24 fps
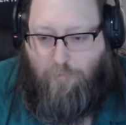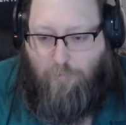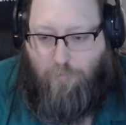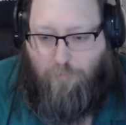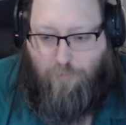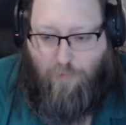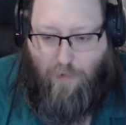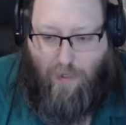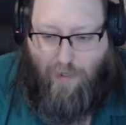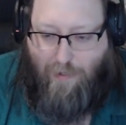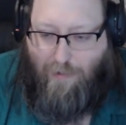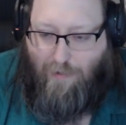
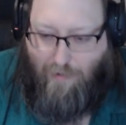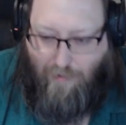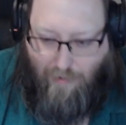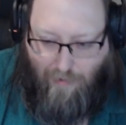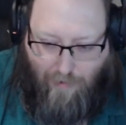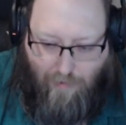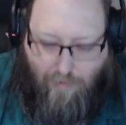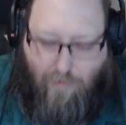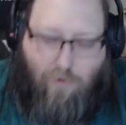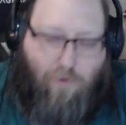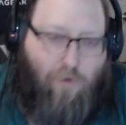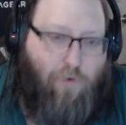It is
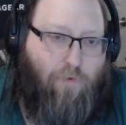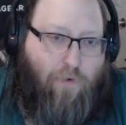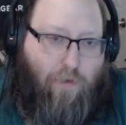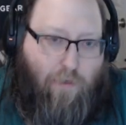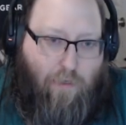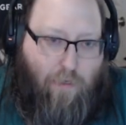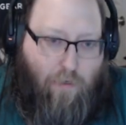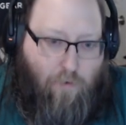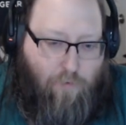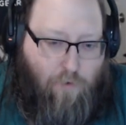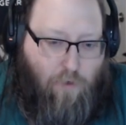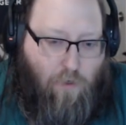still a coding
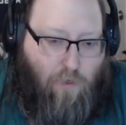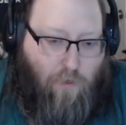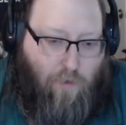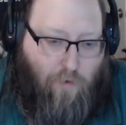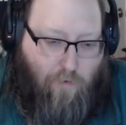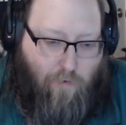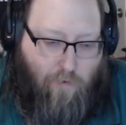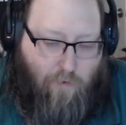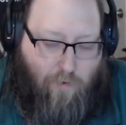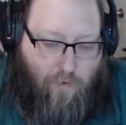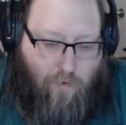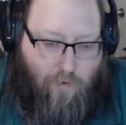language, so
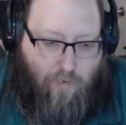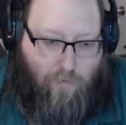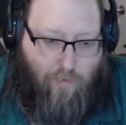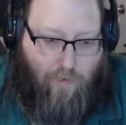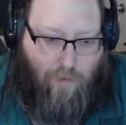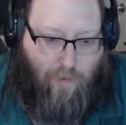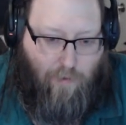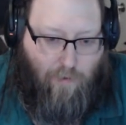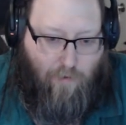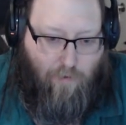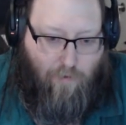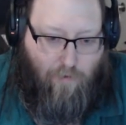there are
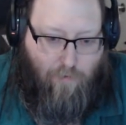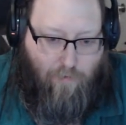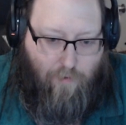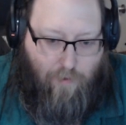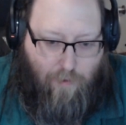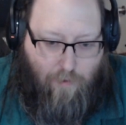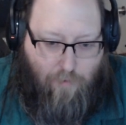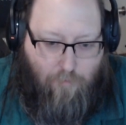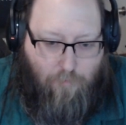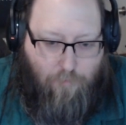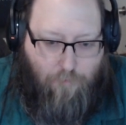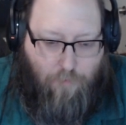still,
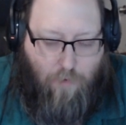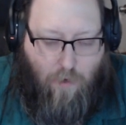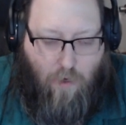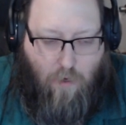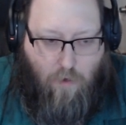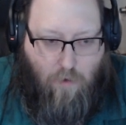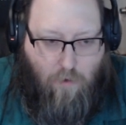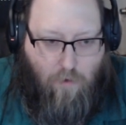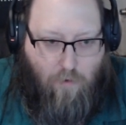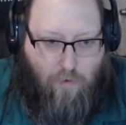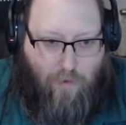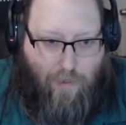you
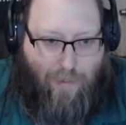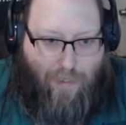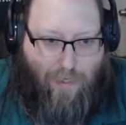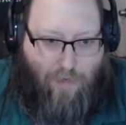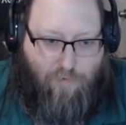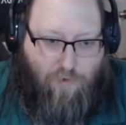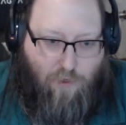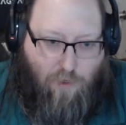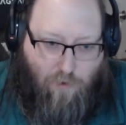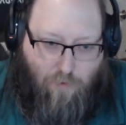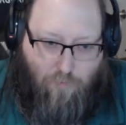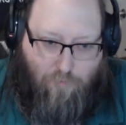have to have
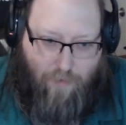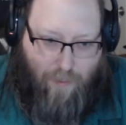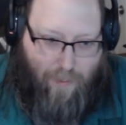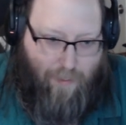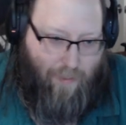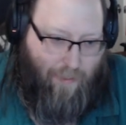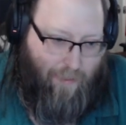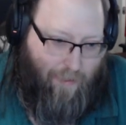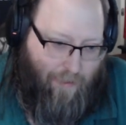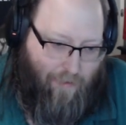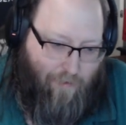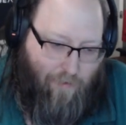a certain
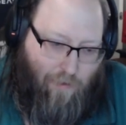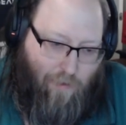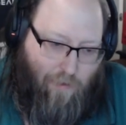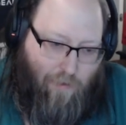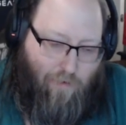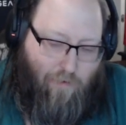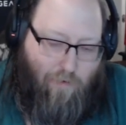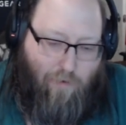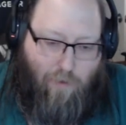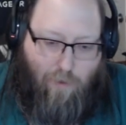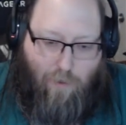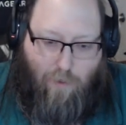mindset.
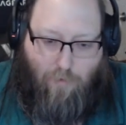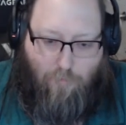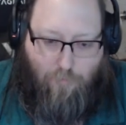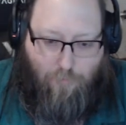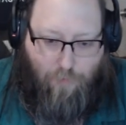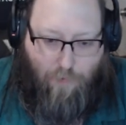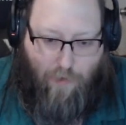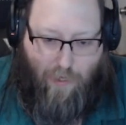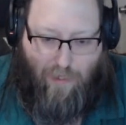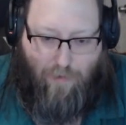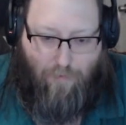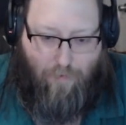
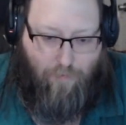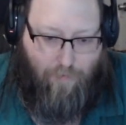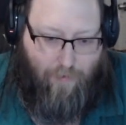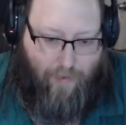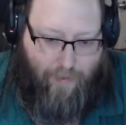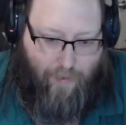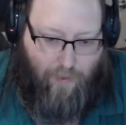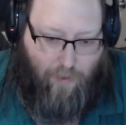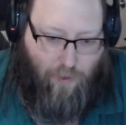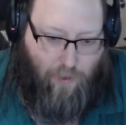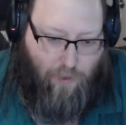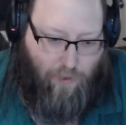You have to be
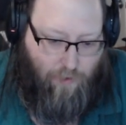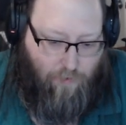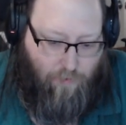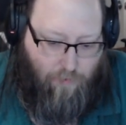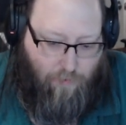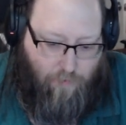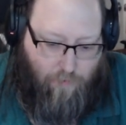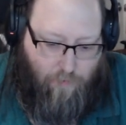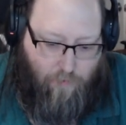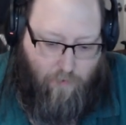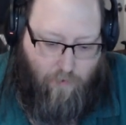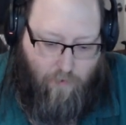willing
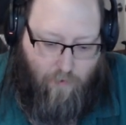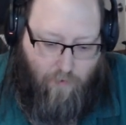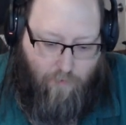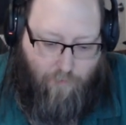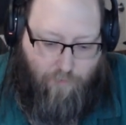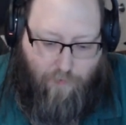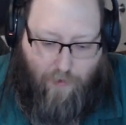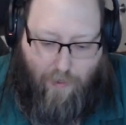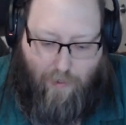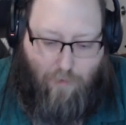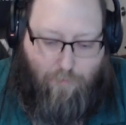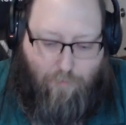to
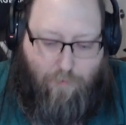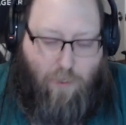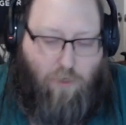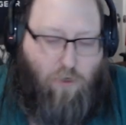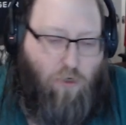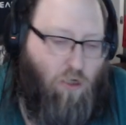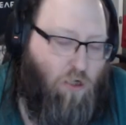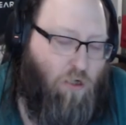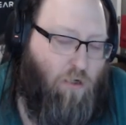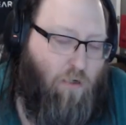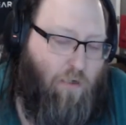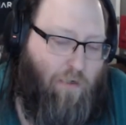fail a
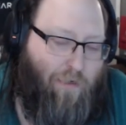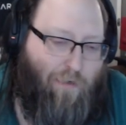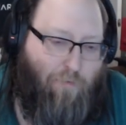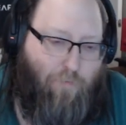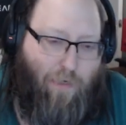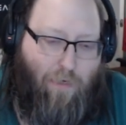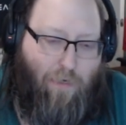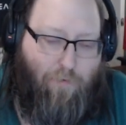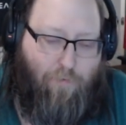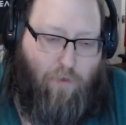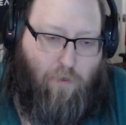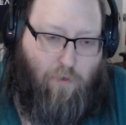bunch and
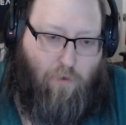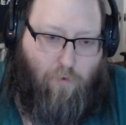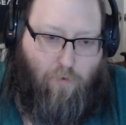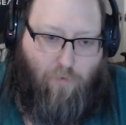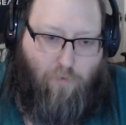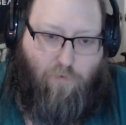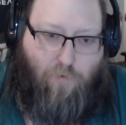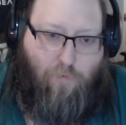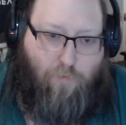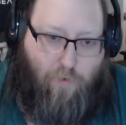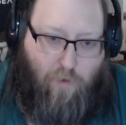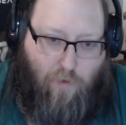be able to learn
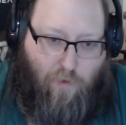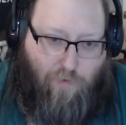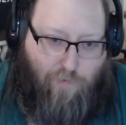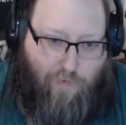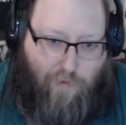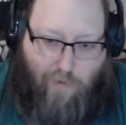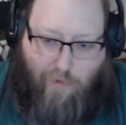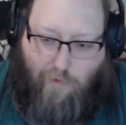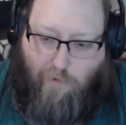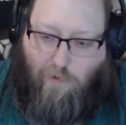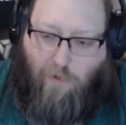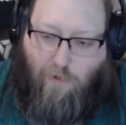from those
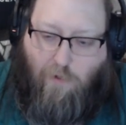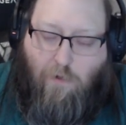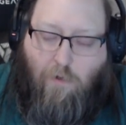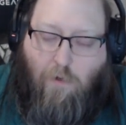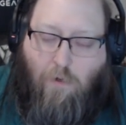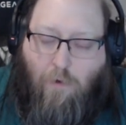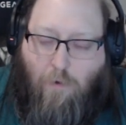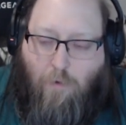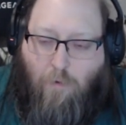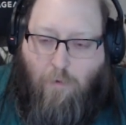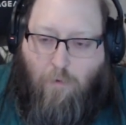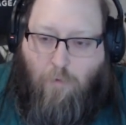failures.
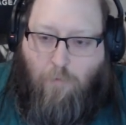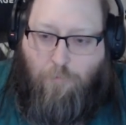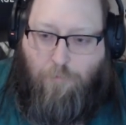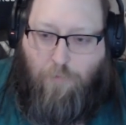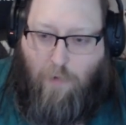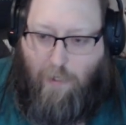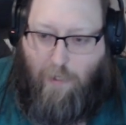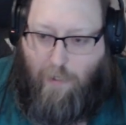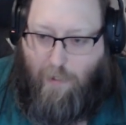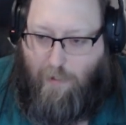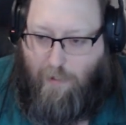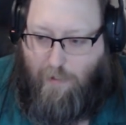
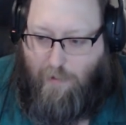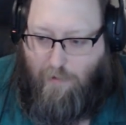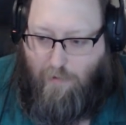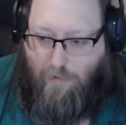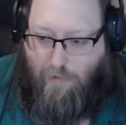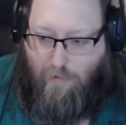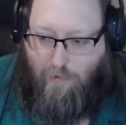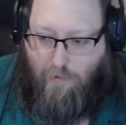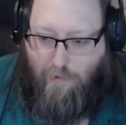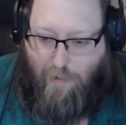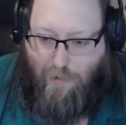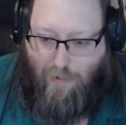
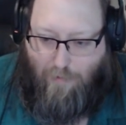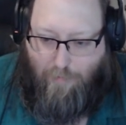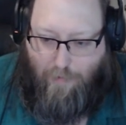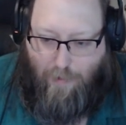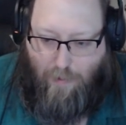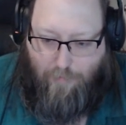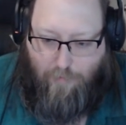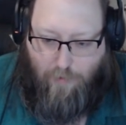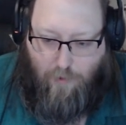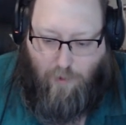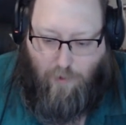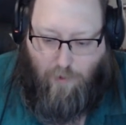And you have to be
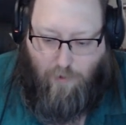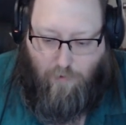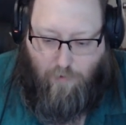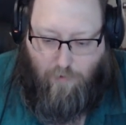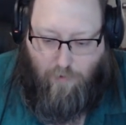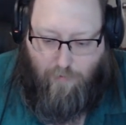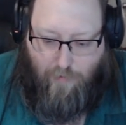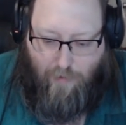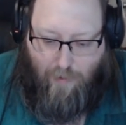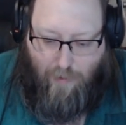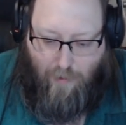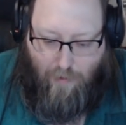able to
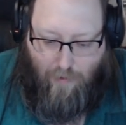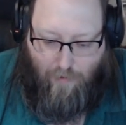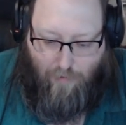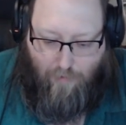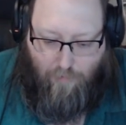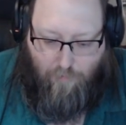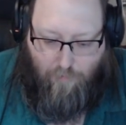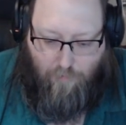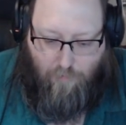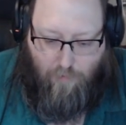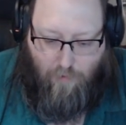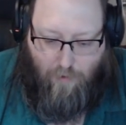do a lot of